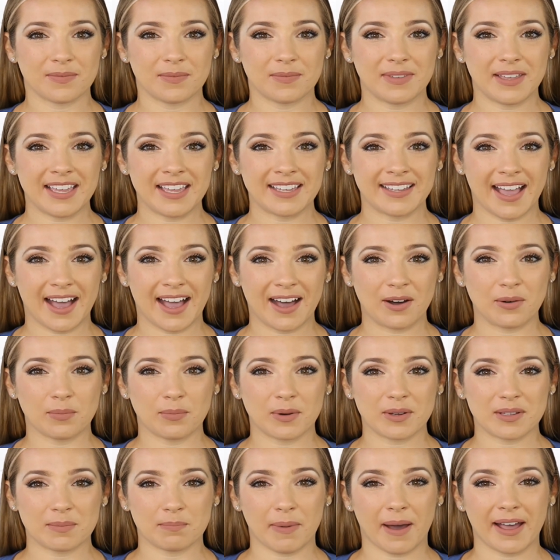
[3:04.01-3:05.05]
Need
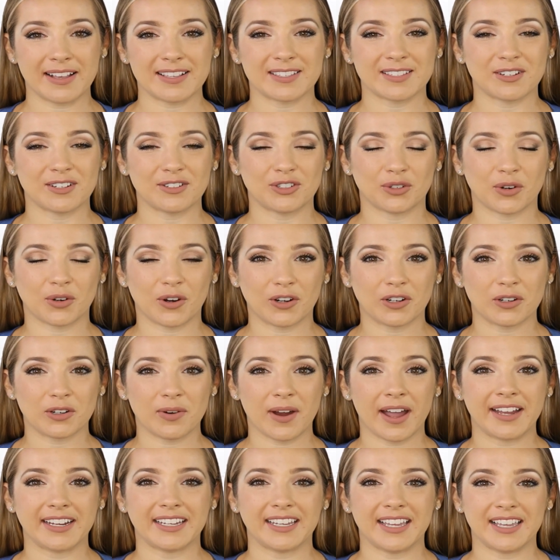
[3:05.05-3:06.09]
help with mice control
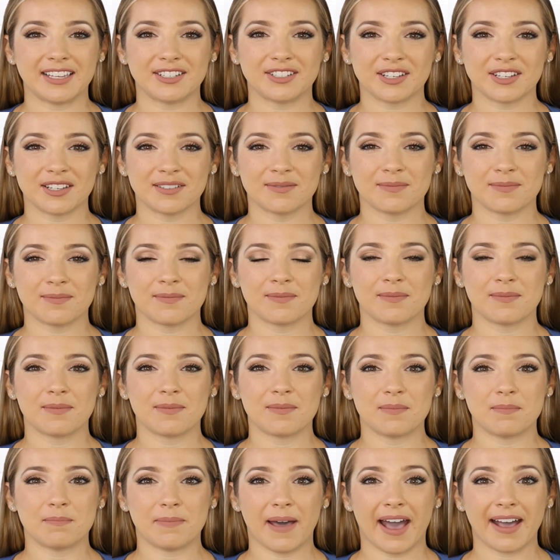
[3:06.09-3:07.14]
eradication?
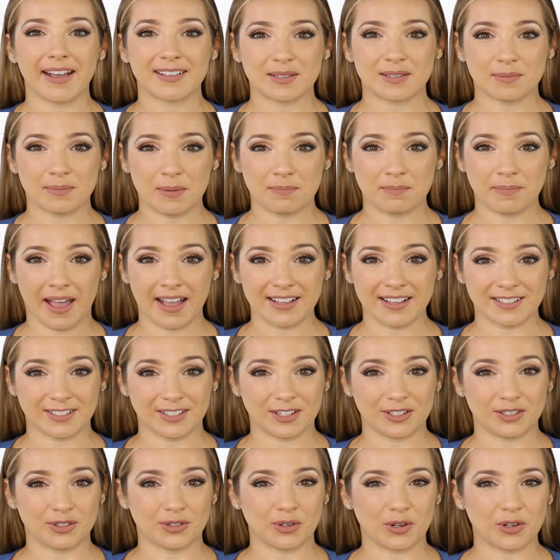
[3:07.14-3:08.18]
Maximum Pest
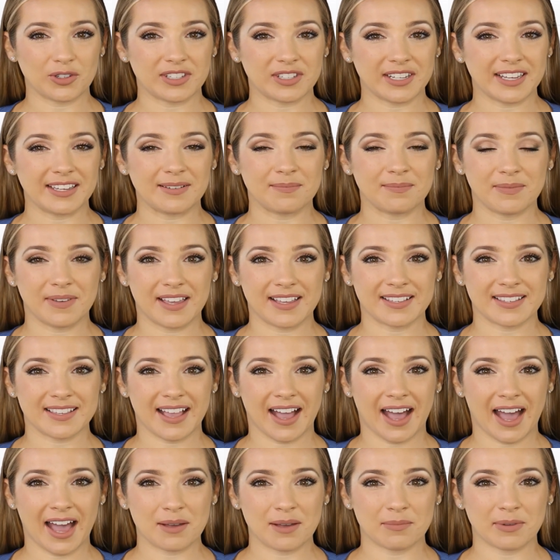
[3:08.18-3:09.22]
Control Team is
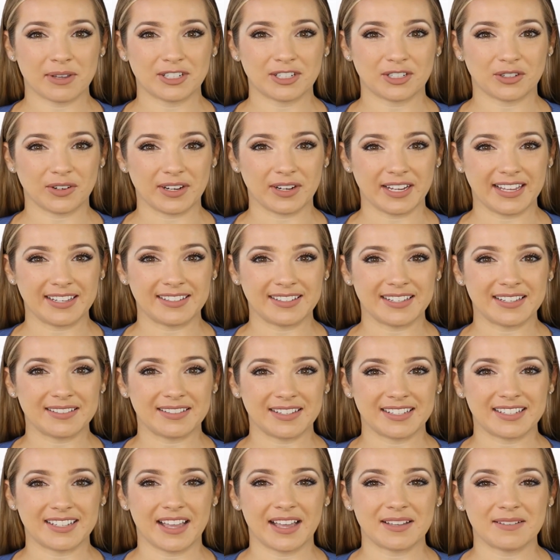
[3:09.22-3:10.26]
highly trained in
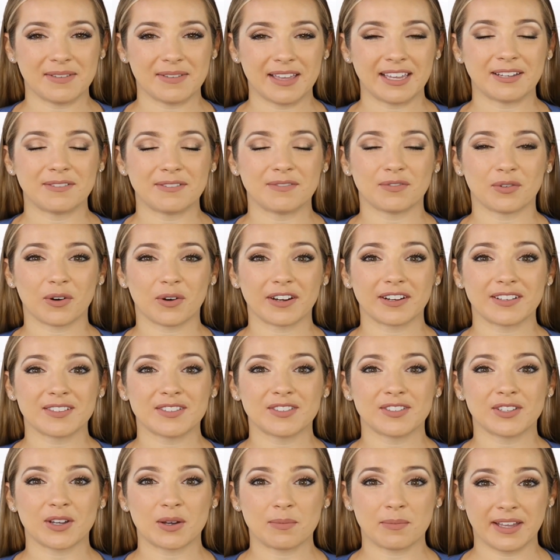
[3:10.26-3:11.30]
the techniques for
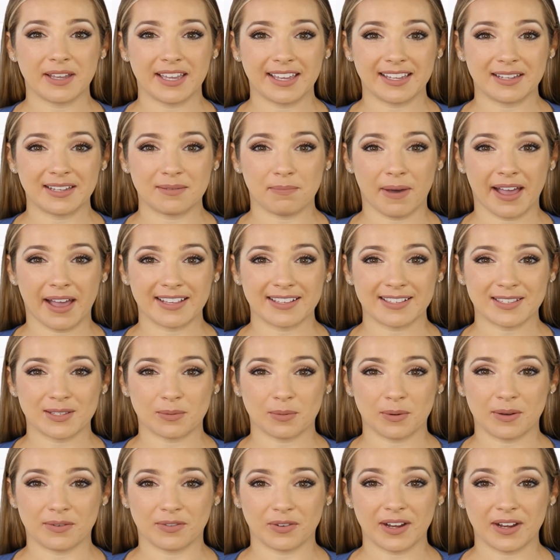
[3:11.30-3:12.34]
exterminating mice
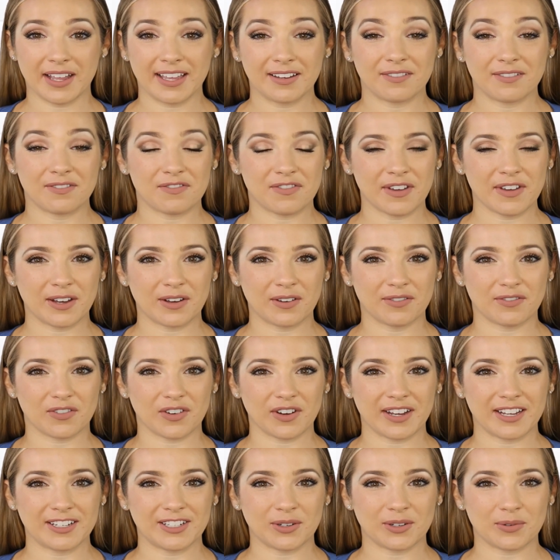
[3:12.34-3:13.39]
swiftly. Feel
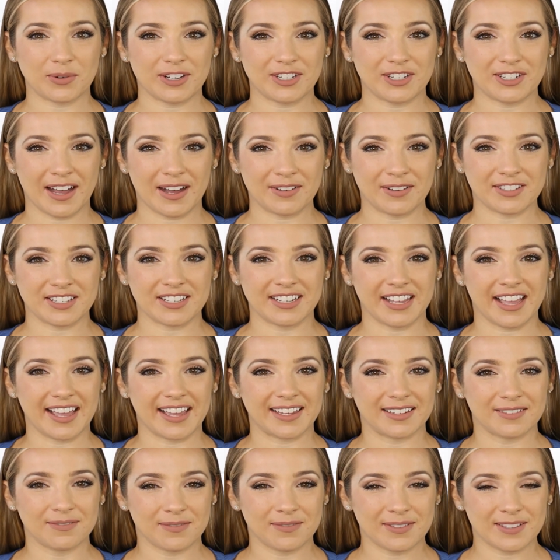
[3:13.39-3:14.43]
free to reach out
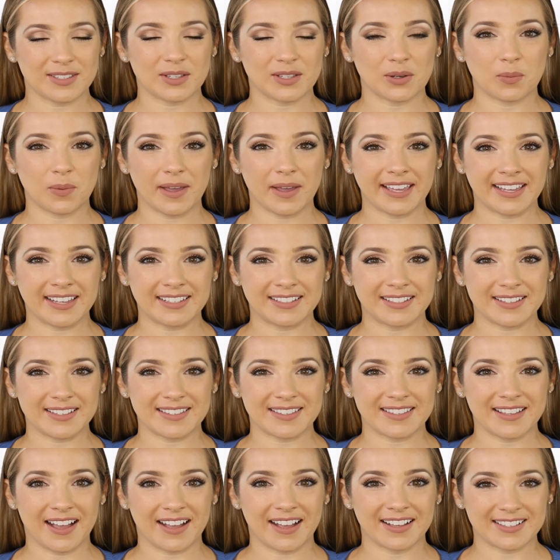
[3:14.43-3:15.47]
today so we can
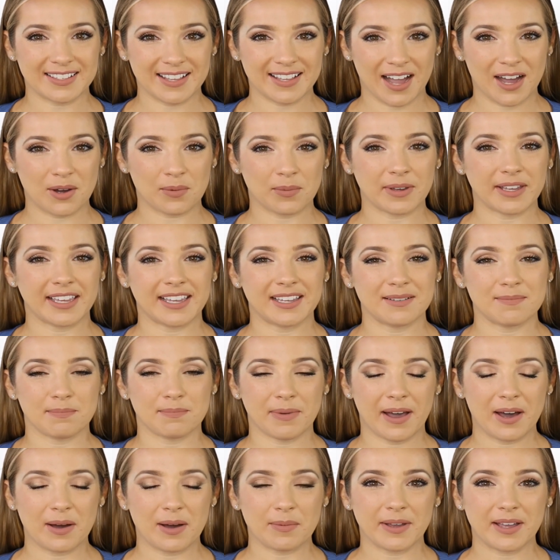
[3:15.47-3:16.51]
discuss how we can
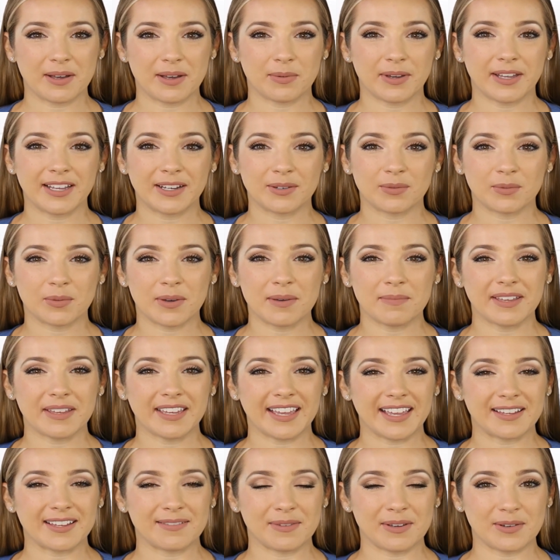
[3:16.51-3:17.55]
permanently
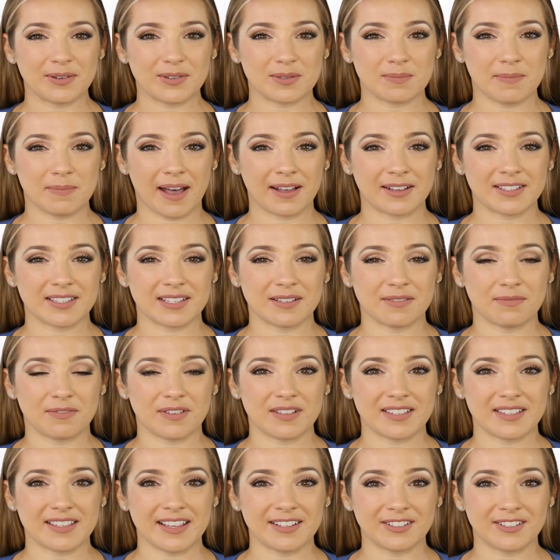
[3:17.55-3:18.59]
eliminate those mouse
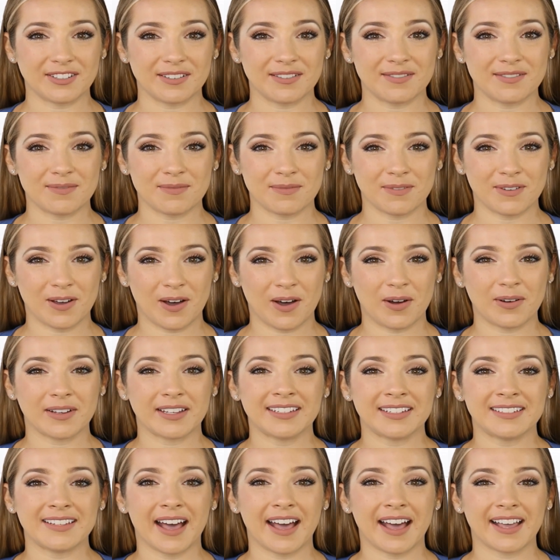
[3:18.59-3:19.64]
infestations,
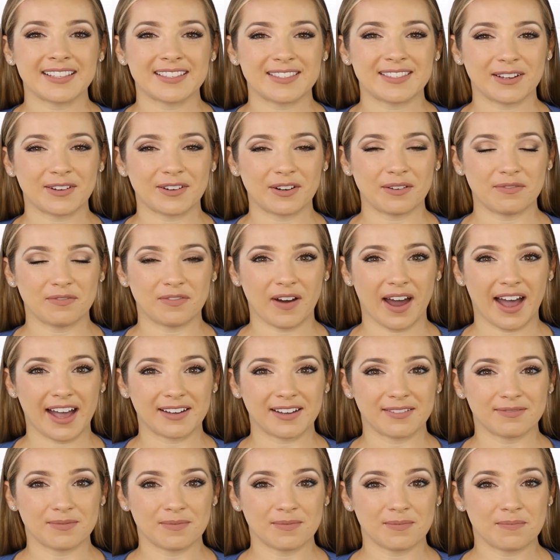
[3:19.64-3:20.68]
calling
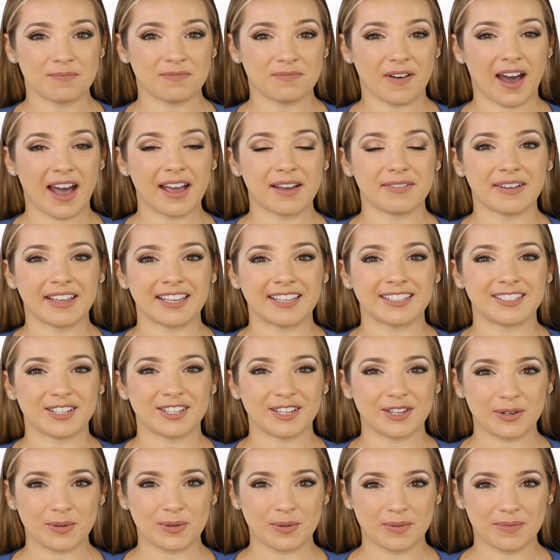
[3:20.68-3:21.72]

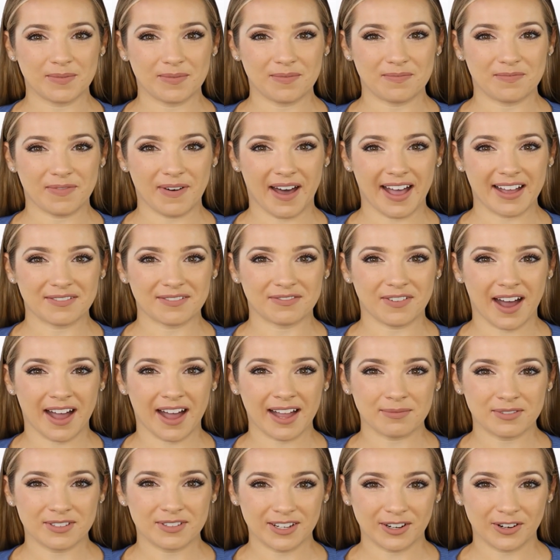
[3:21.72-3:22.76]

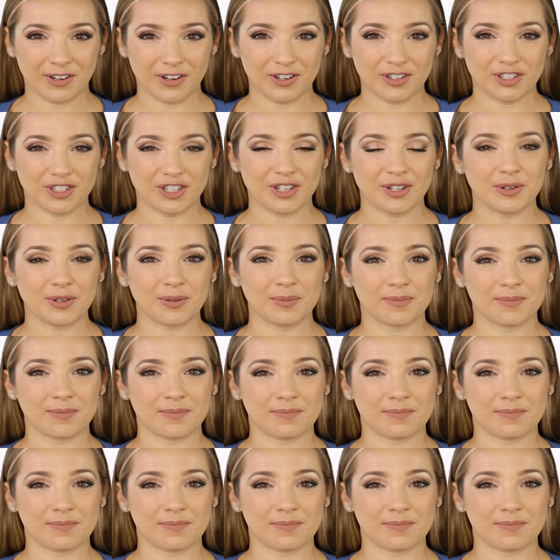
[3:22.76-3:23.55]
905-582-5502.